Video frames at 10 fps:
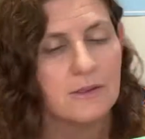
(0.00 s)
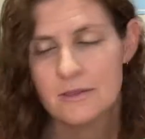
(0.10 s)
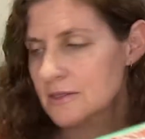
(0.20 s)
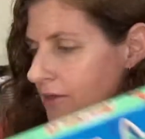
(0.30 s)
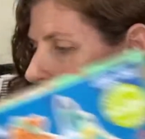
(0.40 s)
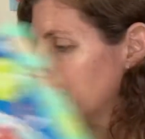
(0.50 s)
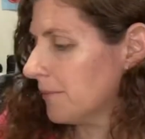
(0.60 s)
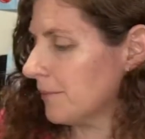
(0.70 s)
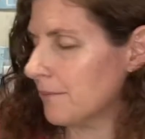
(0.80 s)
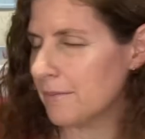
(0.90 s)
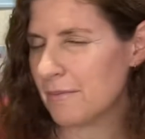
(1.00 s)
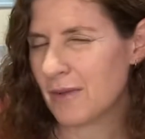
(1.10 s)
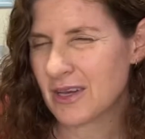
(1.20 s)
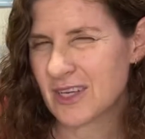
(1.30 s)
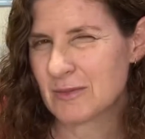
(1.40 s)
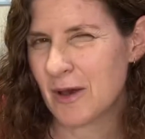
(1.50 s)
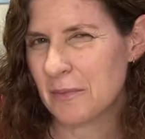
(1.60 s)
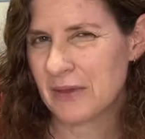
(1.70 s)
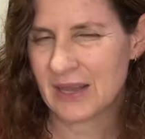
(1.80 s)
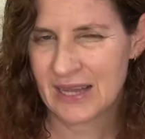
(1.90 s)
So my girls might
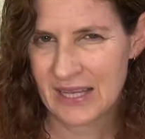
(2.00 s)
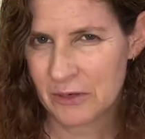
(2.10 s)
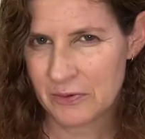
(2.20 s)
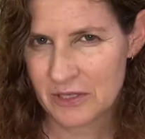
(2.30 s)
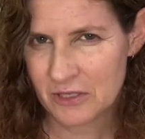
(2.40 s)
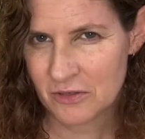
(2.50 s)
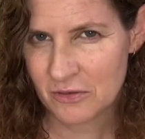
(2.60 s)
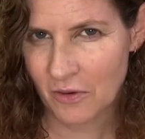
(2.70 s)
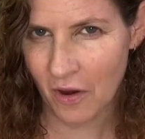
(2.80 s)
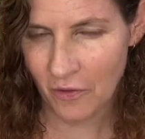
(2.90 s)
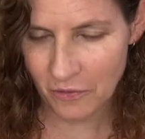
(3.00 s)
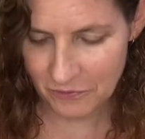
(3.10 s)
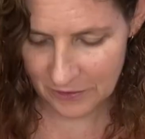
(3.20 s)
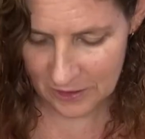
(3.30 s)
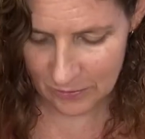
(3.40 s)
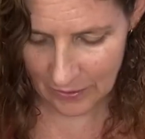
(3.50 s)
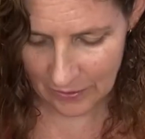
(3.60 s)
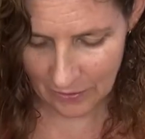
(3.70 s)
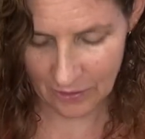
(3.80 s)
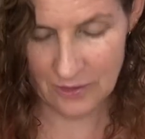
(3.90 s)
be a little bit too old for this one.
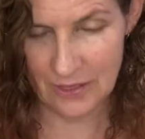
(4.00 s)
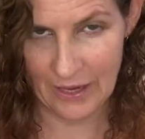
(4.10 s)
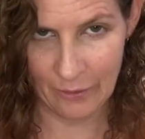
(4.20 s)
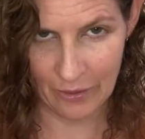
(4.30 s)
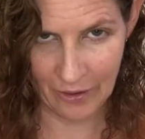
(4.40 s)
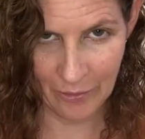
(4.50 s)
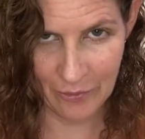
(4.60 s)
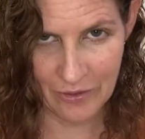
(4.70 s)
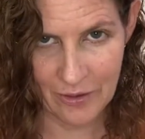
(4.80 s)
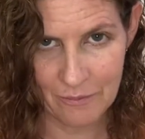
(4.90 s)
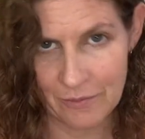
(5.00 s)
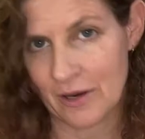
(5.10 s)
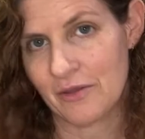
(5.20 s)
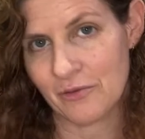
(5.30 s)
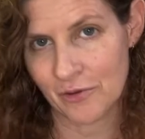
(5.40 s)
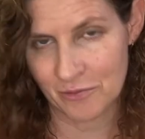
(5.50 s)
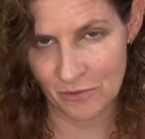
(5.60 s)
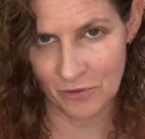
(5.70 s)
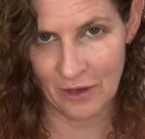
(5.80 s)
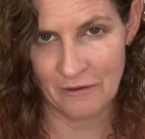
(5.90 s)
I'll see how we go with it. But I thought it
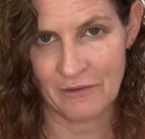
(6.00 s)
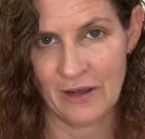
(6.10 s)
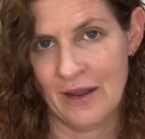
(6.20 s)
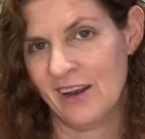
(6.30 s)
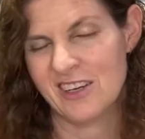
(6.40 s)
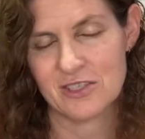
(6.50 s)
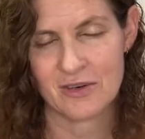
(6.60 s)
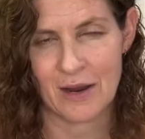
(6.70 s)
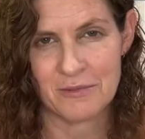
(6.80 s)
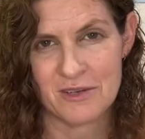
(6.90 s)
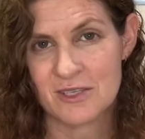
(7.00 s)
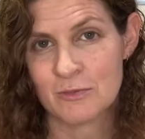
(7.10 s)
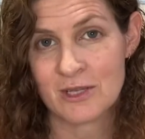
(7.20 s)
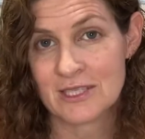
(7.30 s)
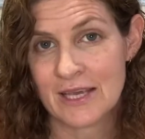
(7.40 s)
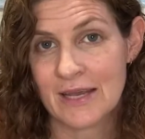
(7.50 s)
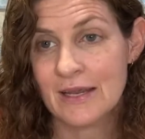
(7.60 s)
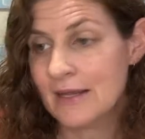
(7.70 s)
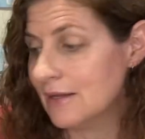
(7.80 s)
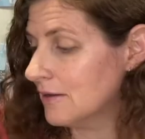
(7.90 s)
looked like fun, and I just grabbed it because once again,
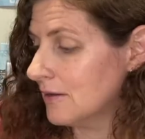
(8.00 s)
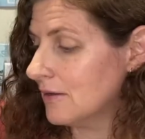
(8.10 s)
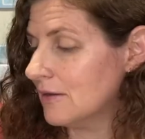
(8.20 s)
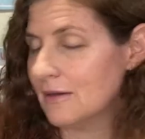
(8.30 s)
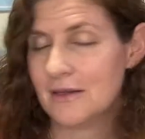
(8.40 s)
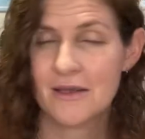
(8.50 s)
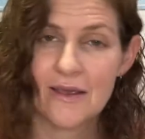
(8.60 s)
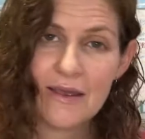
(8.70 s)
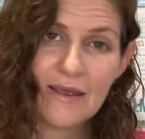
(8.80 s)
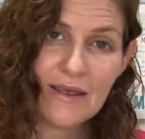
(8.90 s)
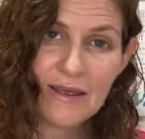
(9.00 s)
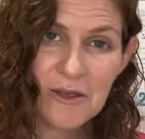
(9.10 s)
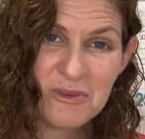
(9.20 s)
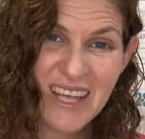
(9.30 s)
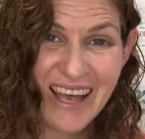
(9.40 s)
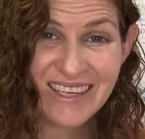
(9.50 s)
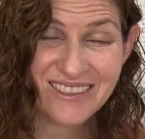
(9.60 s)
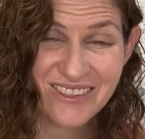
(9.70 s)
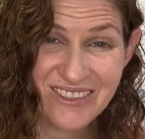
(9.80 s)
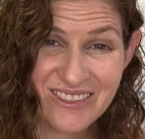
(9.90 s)
it was
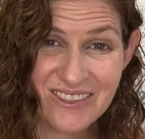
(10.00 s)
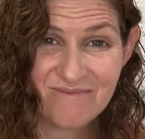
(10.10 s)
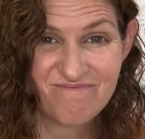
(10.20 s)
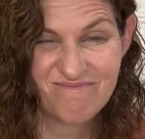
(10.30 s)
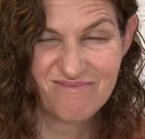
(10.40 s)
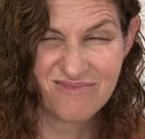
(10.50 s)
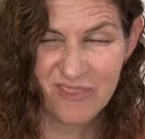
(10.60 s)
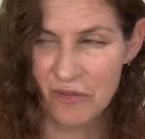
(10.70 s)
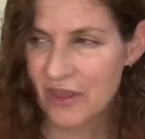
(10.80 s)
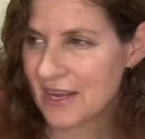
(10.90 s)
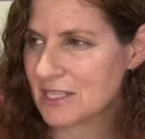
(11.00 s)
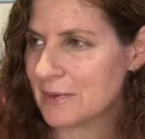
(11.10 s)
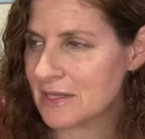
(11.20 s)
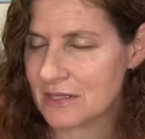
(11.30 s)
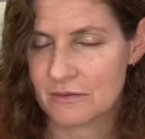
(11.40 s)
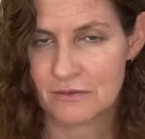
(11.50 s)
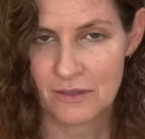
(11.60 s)
$8. Not that expensive.